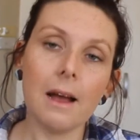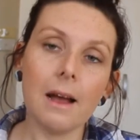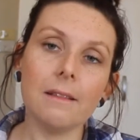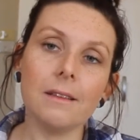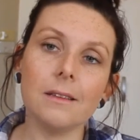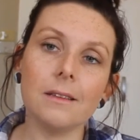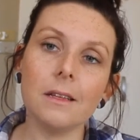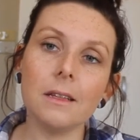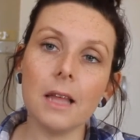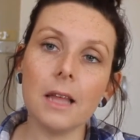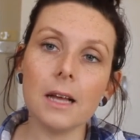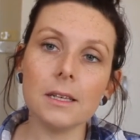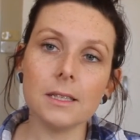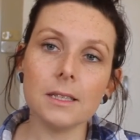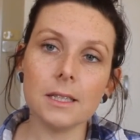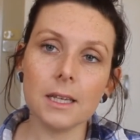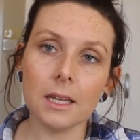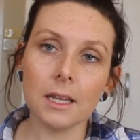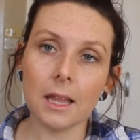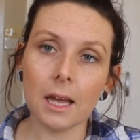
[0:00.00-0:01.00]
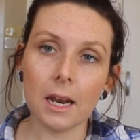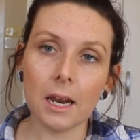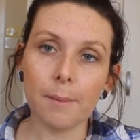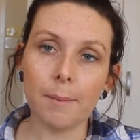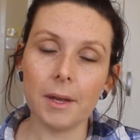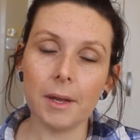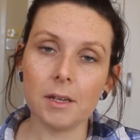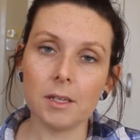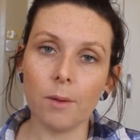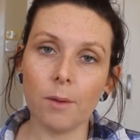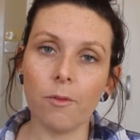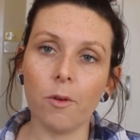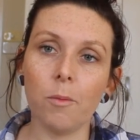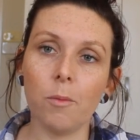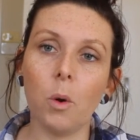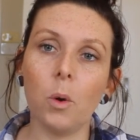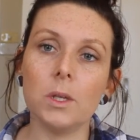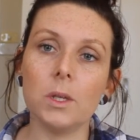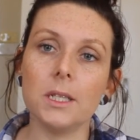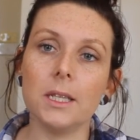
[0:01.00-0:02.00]
And then the last thing that I picked up from
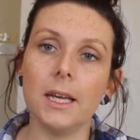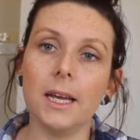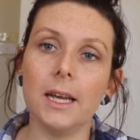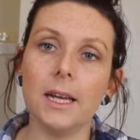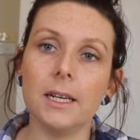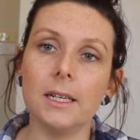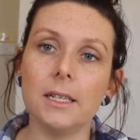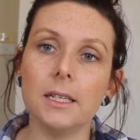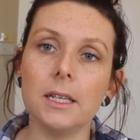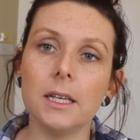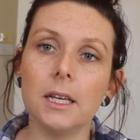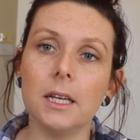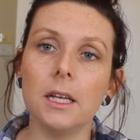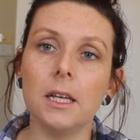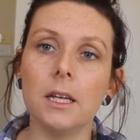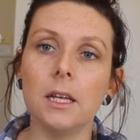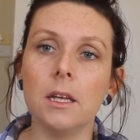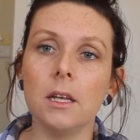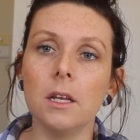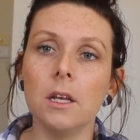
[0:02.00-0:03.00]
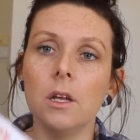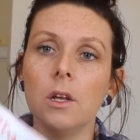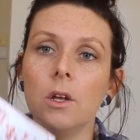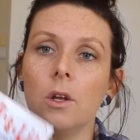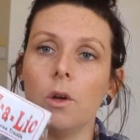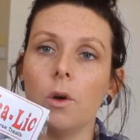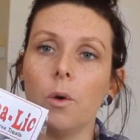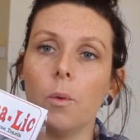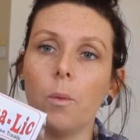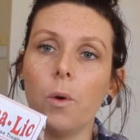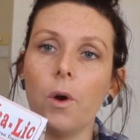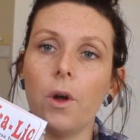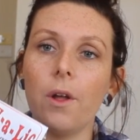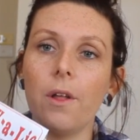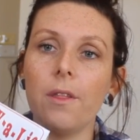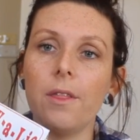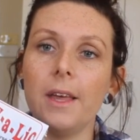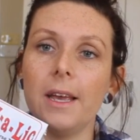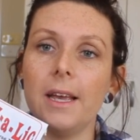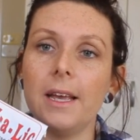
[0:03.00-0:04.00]
Horseland
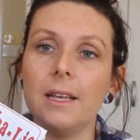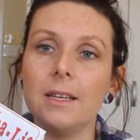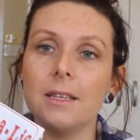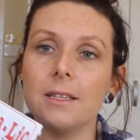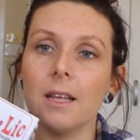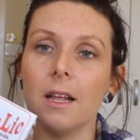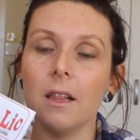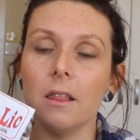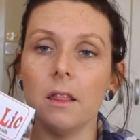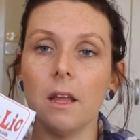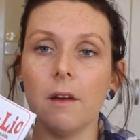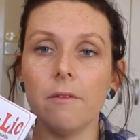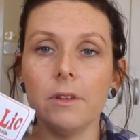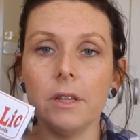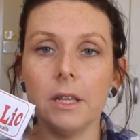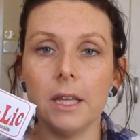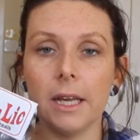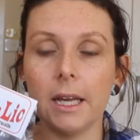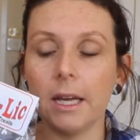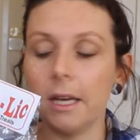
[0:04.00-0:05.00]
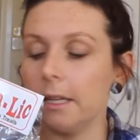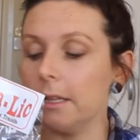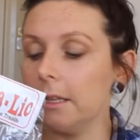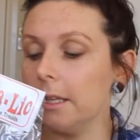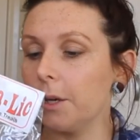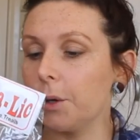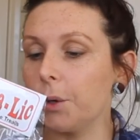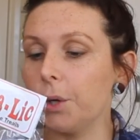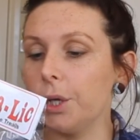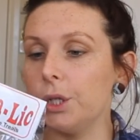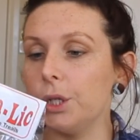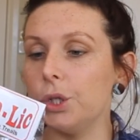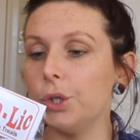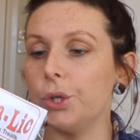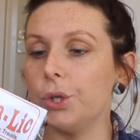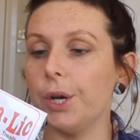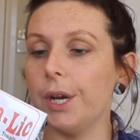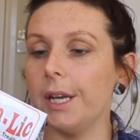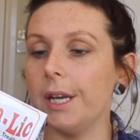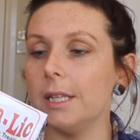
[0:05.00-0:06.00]
were these Lovalick licorice
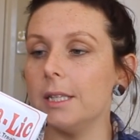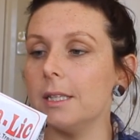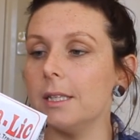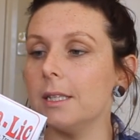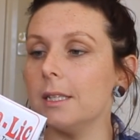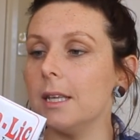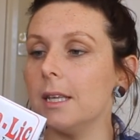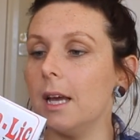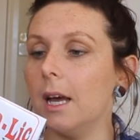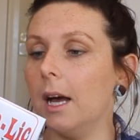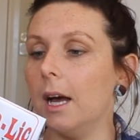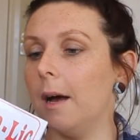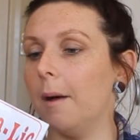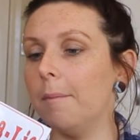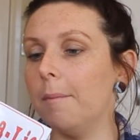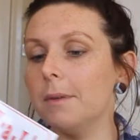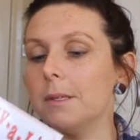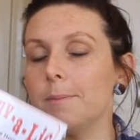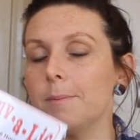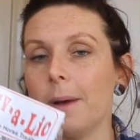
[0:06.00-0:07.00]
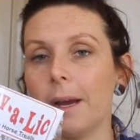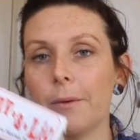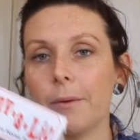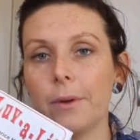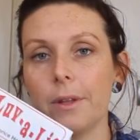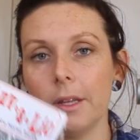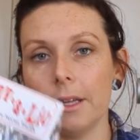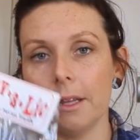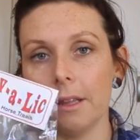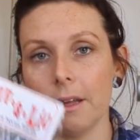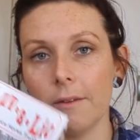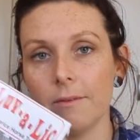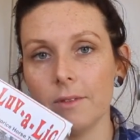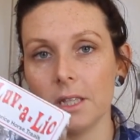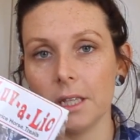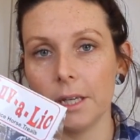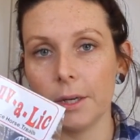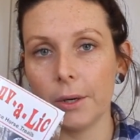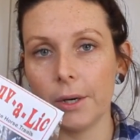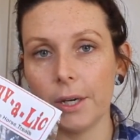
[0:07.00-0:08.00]
treats. Spike really
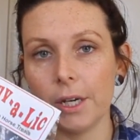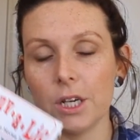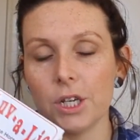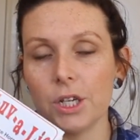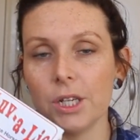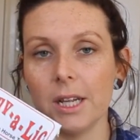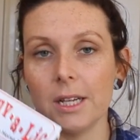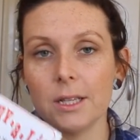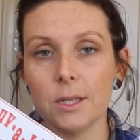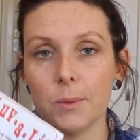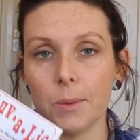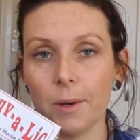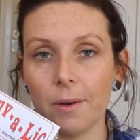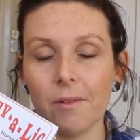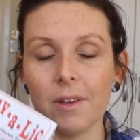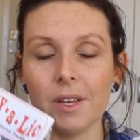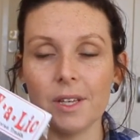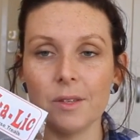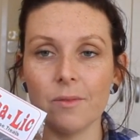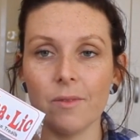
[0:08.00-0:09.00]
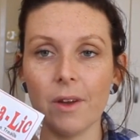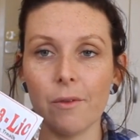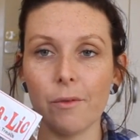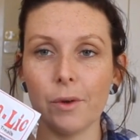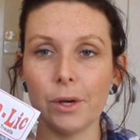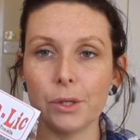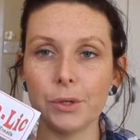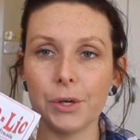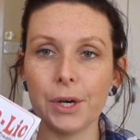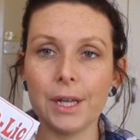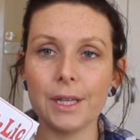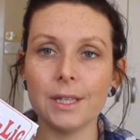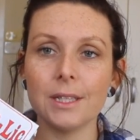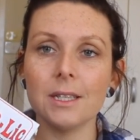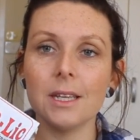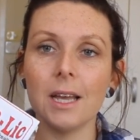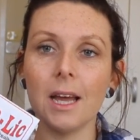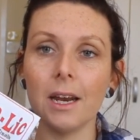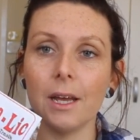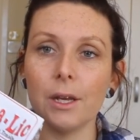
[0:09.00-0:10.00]
loves licorice, that's one of his favourite
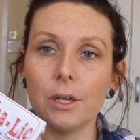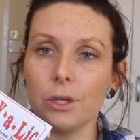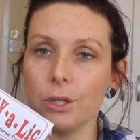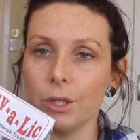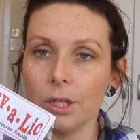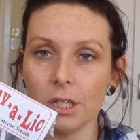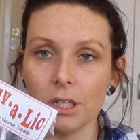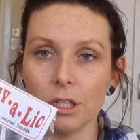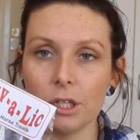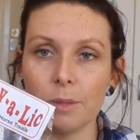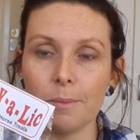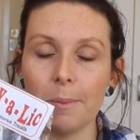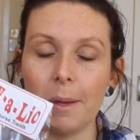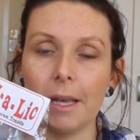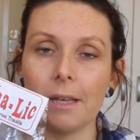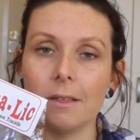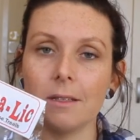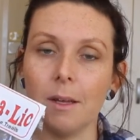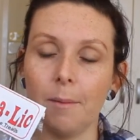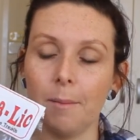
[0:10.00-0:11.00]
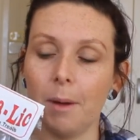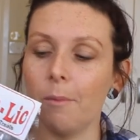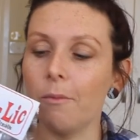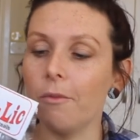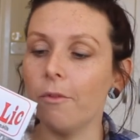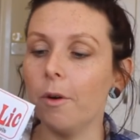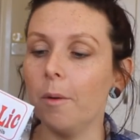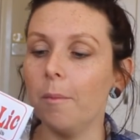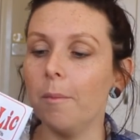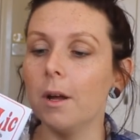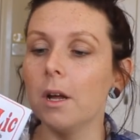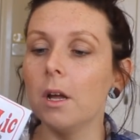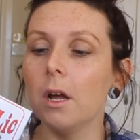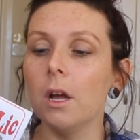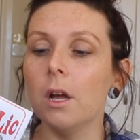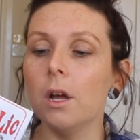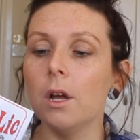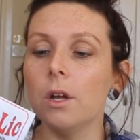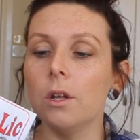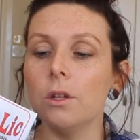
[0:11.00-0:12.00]
treats, and I usually just pick some up from
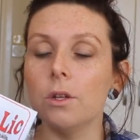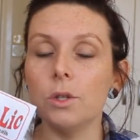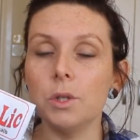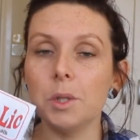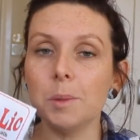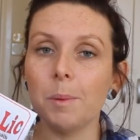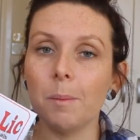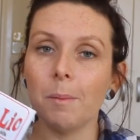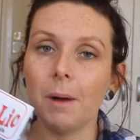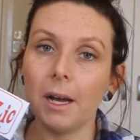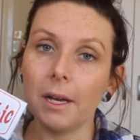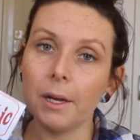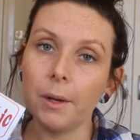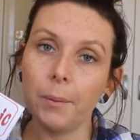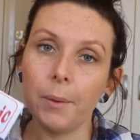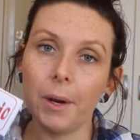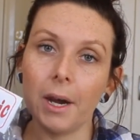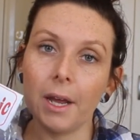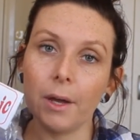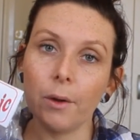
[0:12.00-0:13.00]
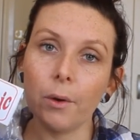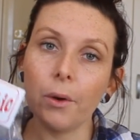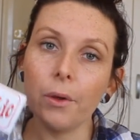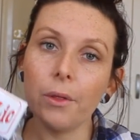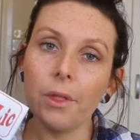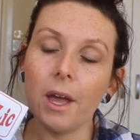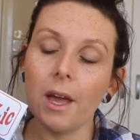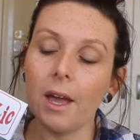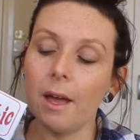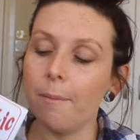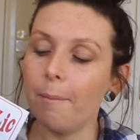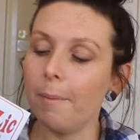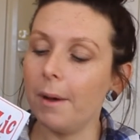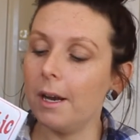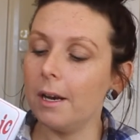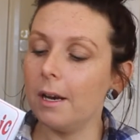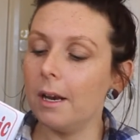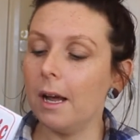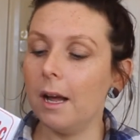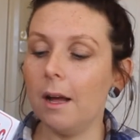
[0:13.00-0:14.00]
the supermarket when I go there,
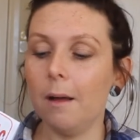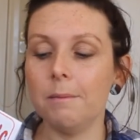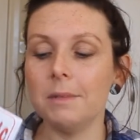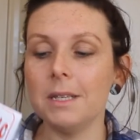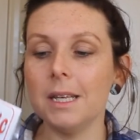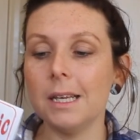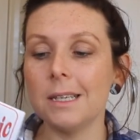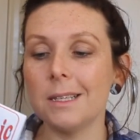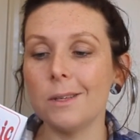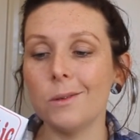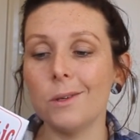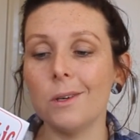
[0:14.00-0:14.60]
but seeing